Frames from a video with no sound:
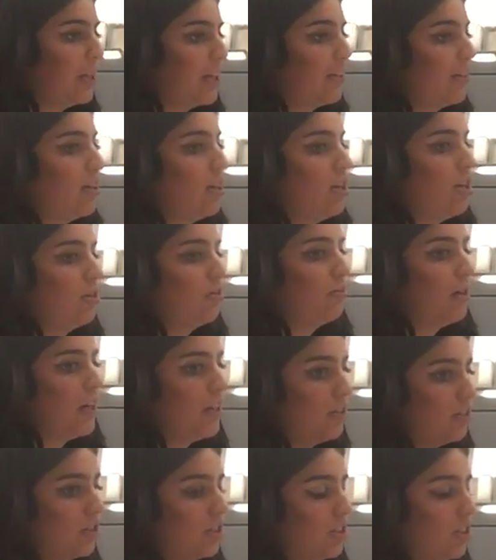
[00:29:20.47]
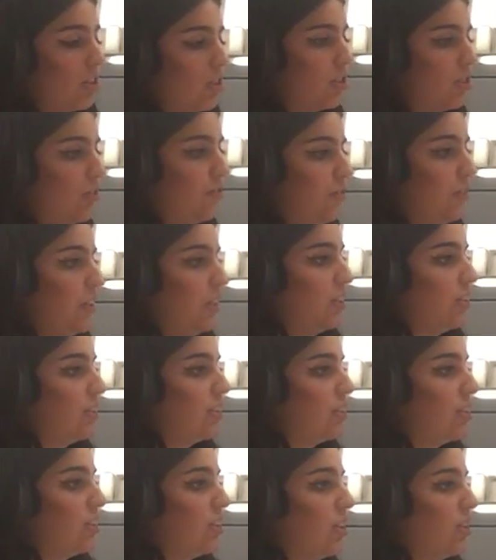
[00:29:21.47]
but Reynolds also feels
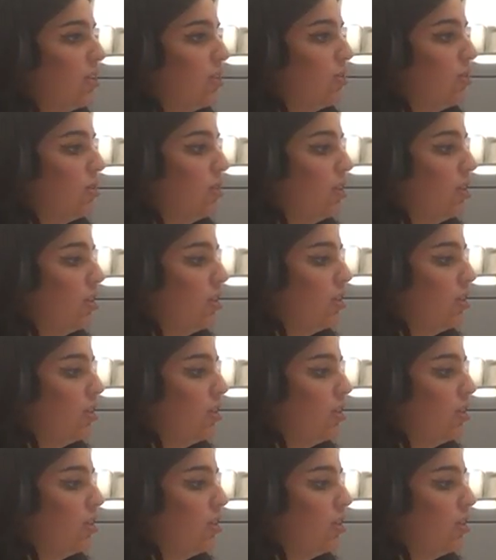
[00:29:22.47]
as though